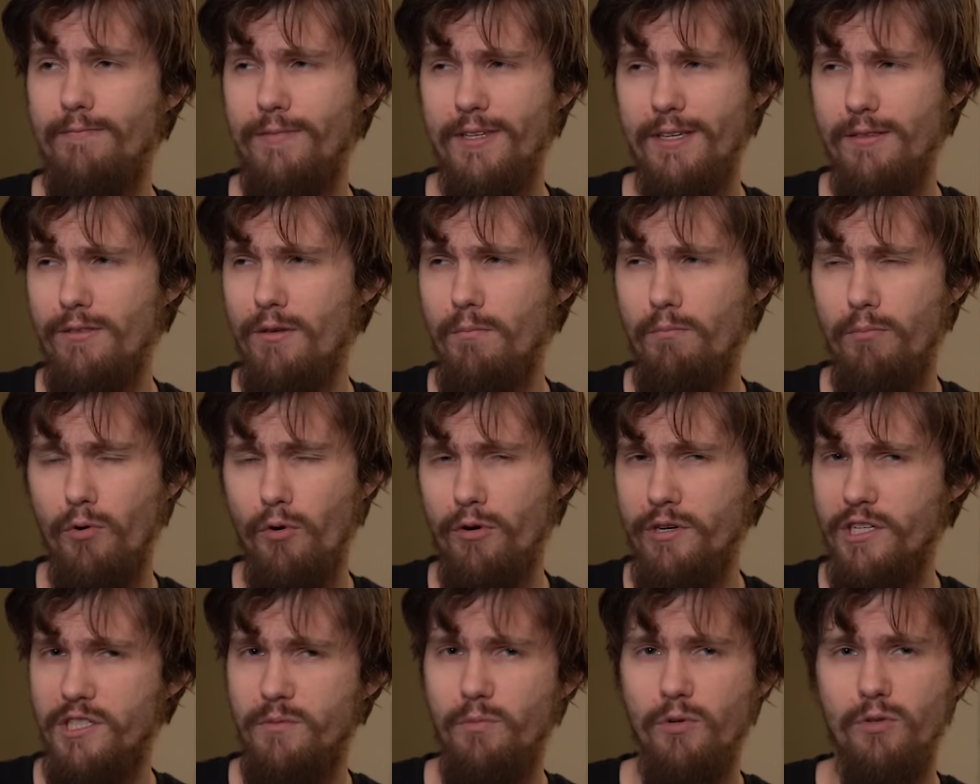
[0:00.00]
The
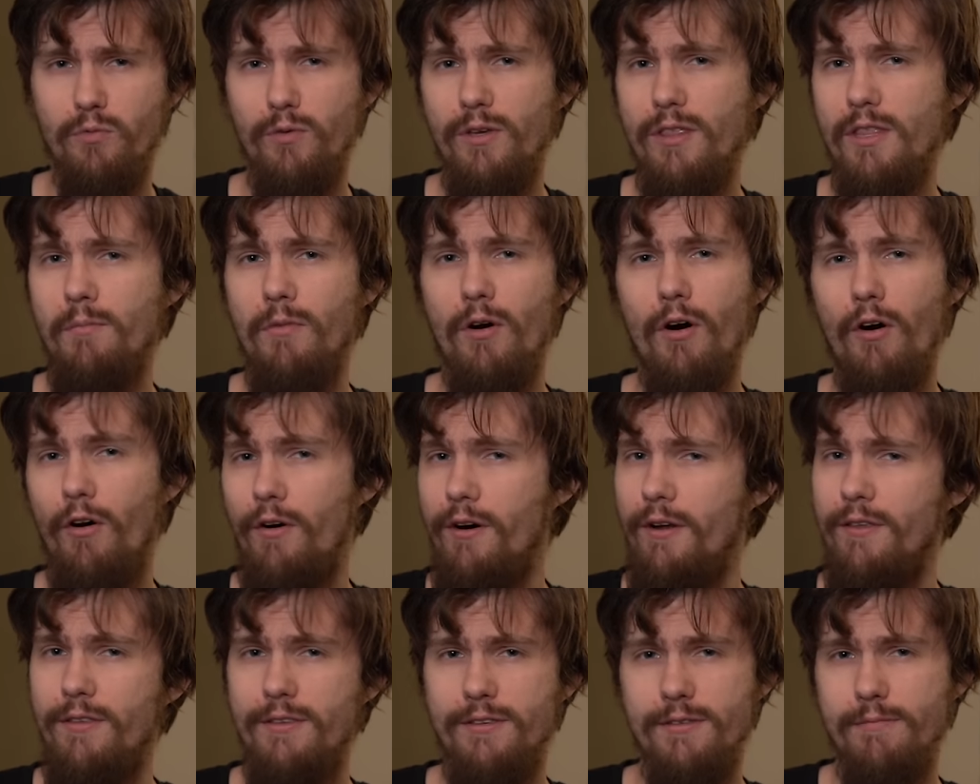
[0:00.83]
borders between them
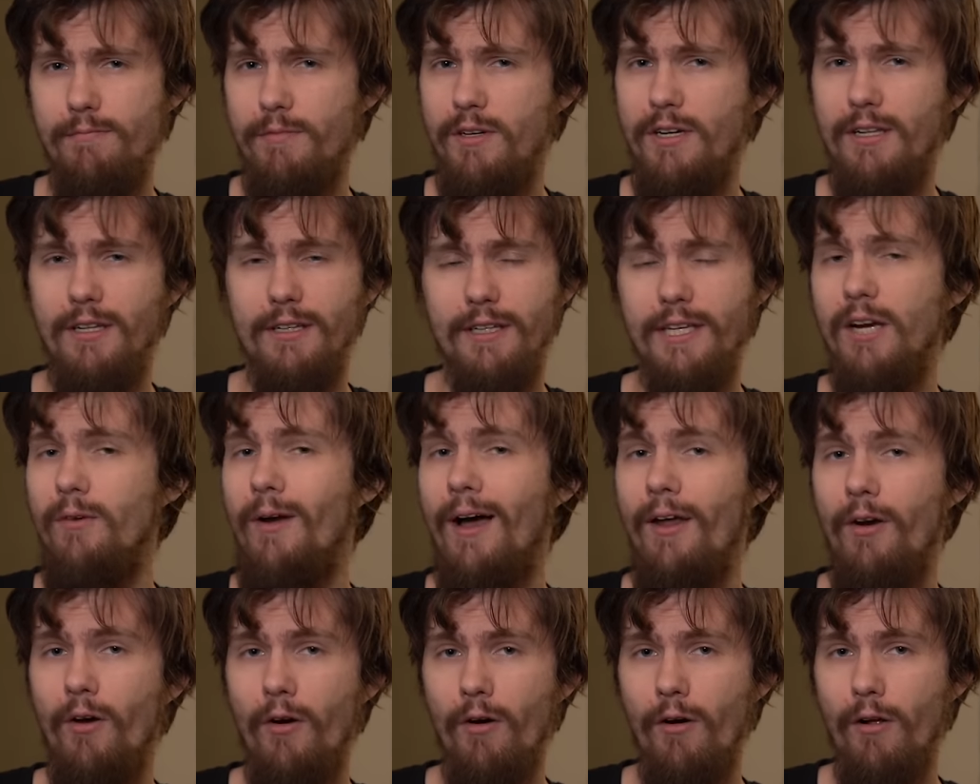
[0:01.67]
aren't clear
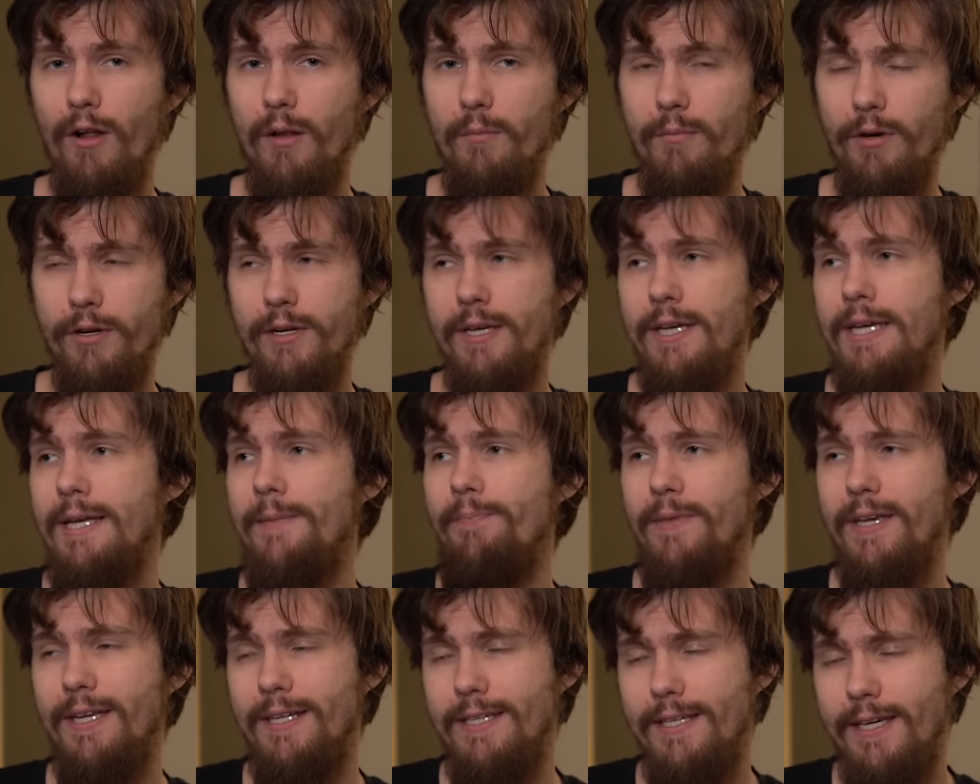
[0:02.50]
at all, but
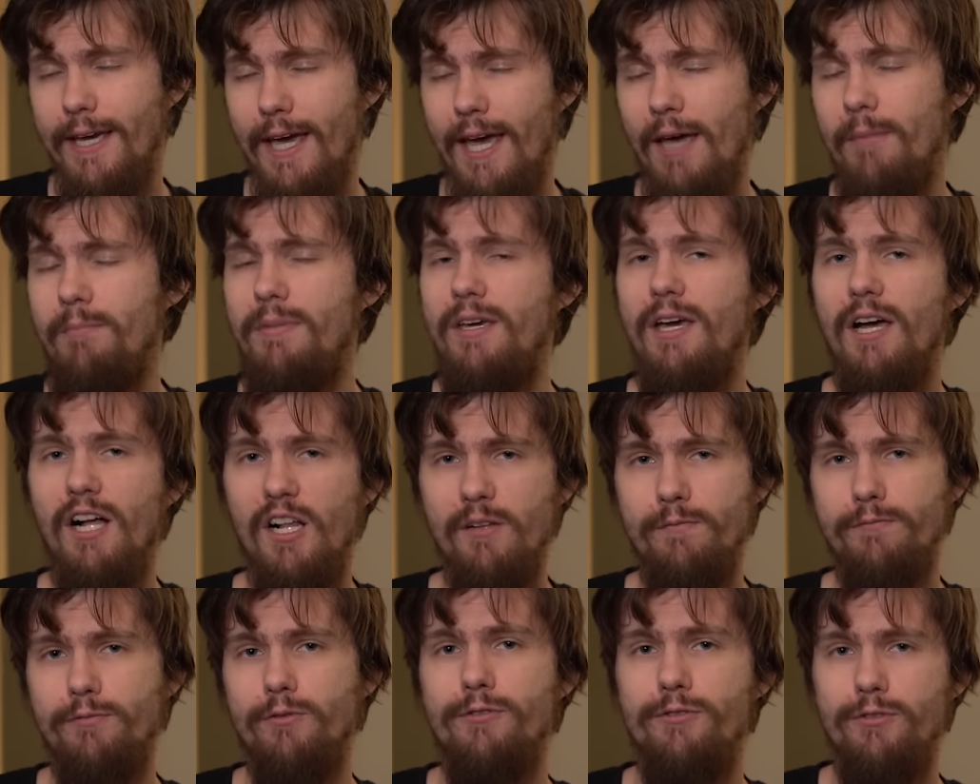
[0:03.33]
it can be
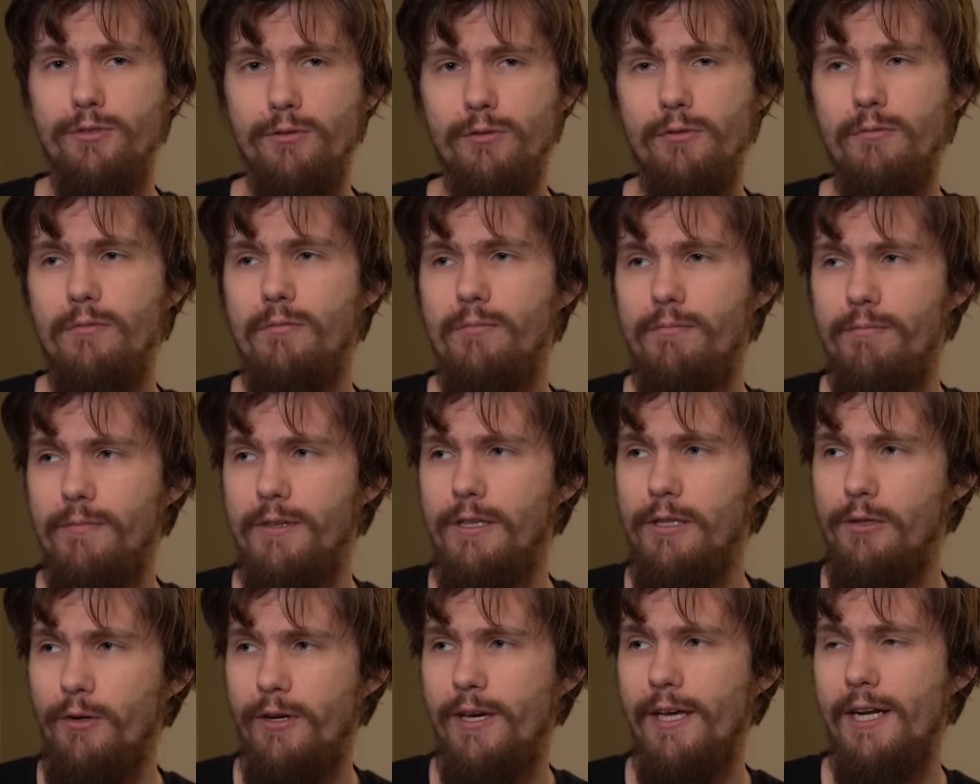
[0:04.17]
helpful to
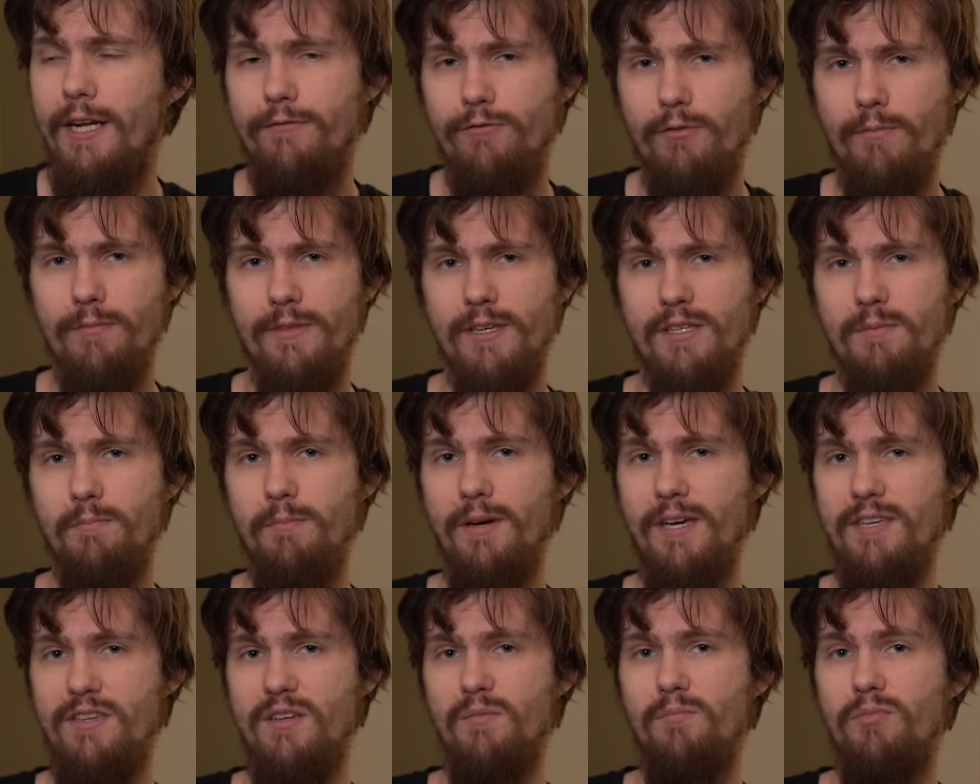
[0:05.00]
look at it from this
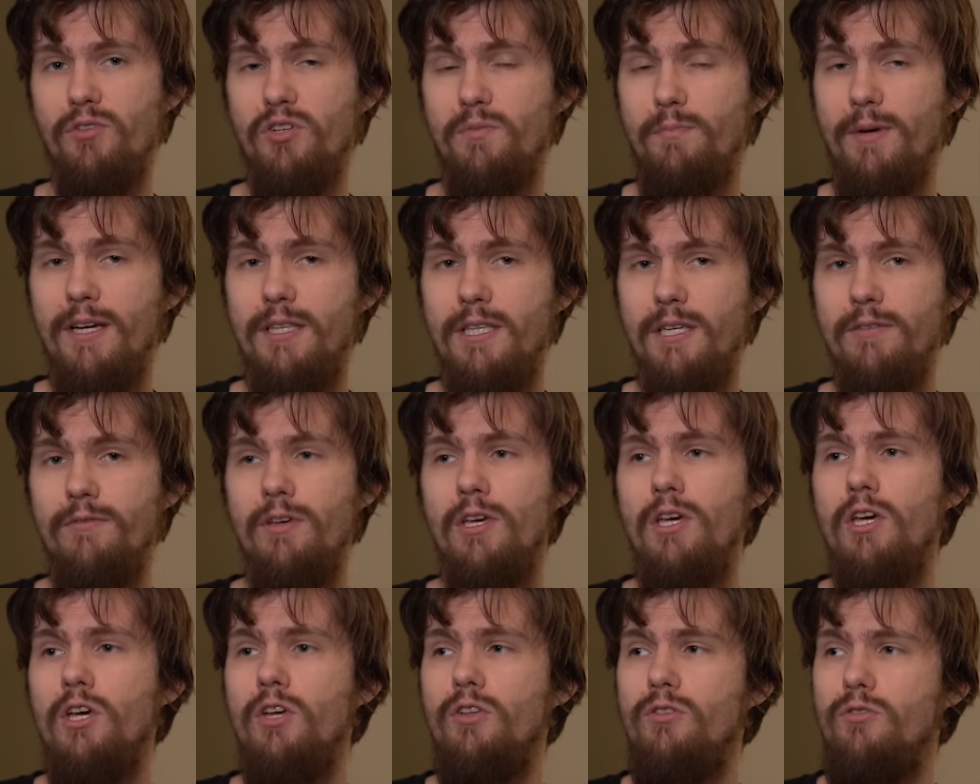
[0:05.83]
basic perspective
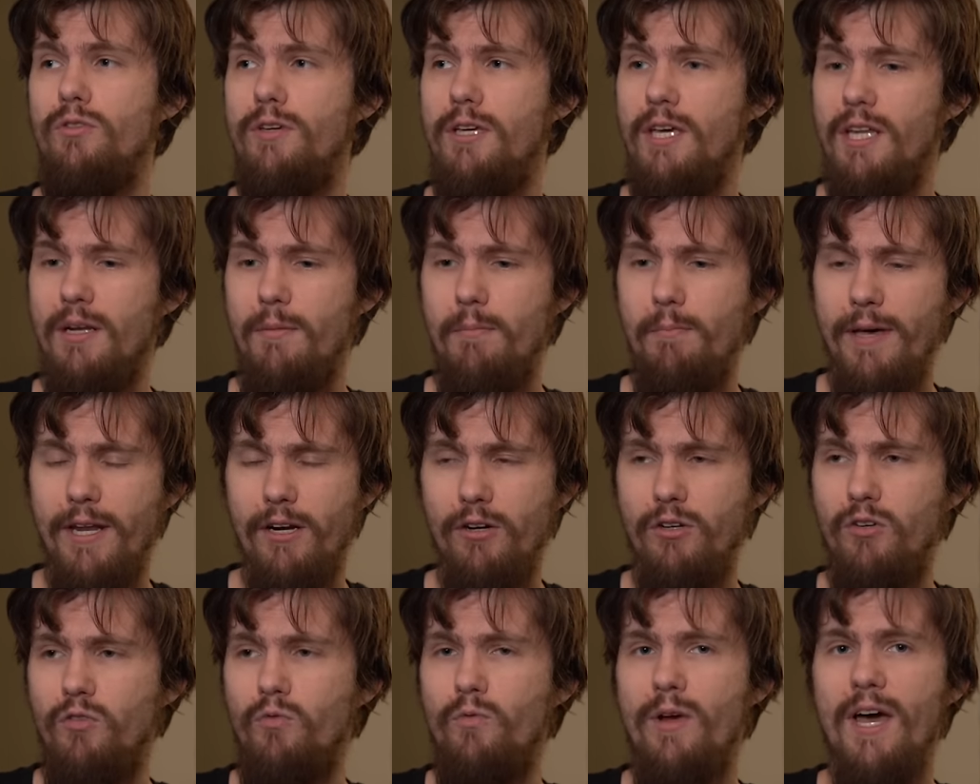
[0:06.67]
to get a
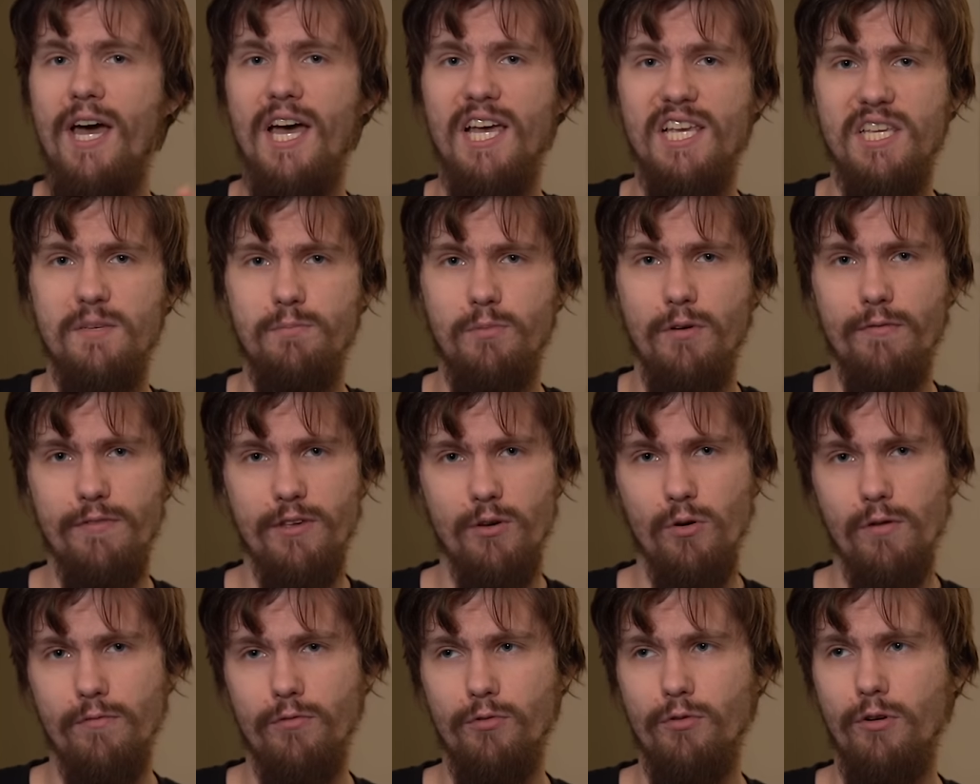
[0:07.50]
better grasp of the
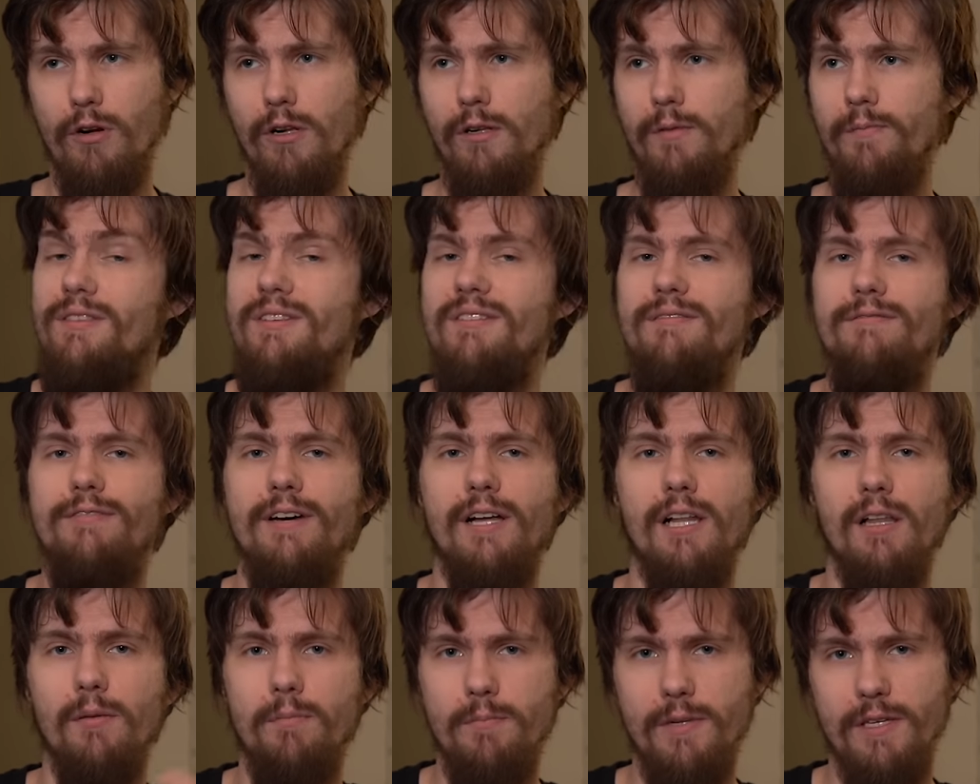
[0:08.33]
overall
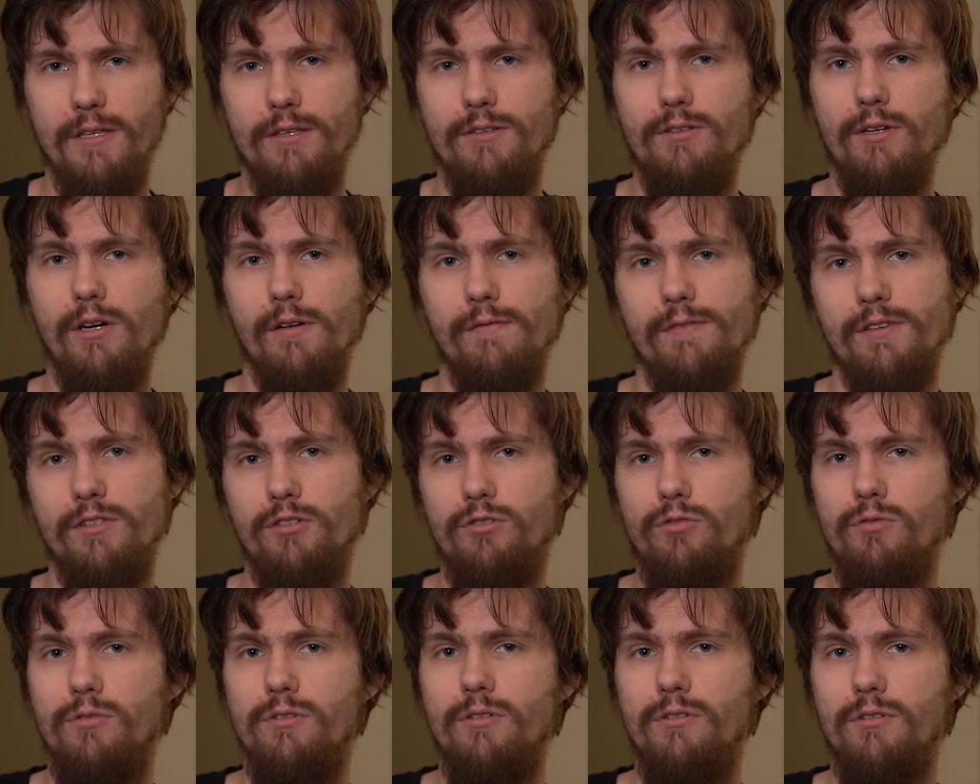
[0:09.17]
development of this
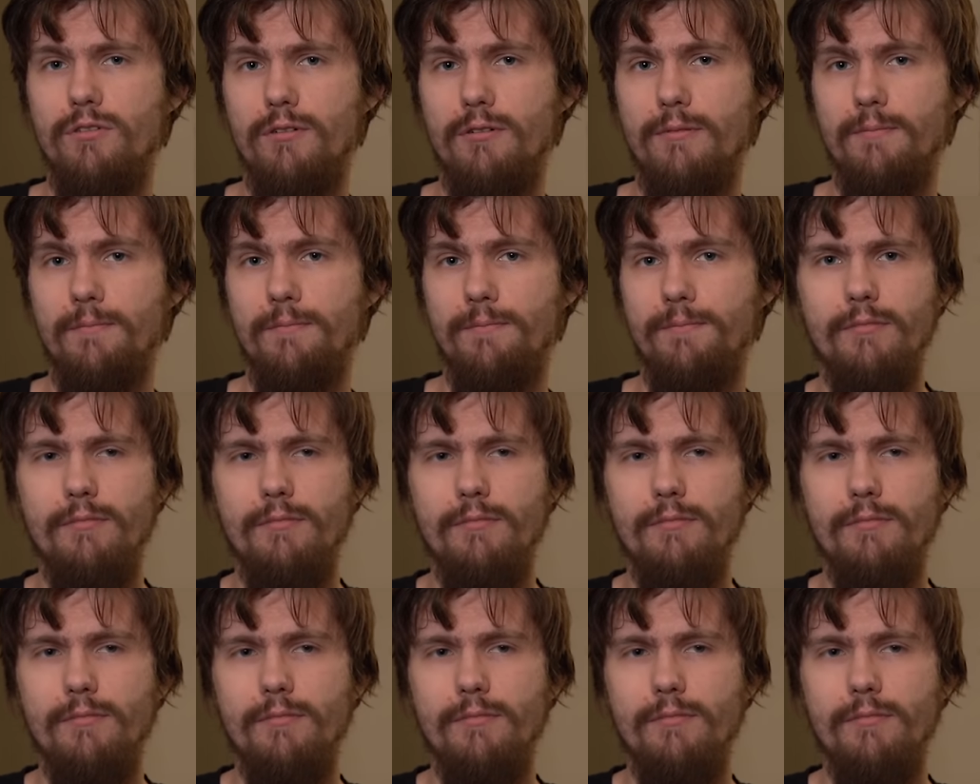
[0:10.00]
tradition.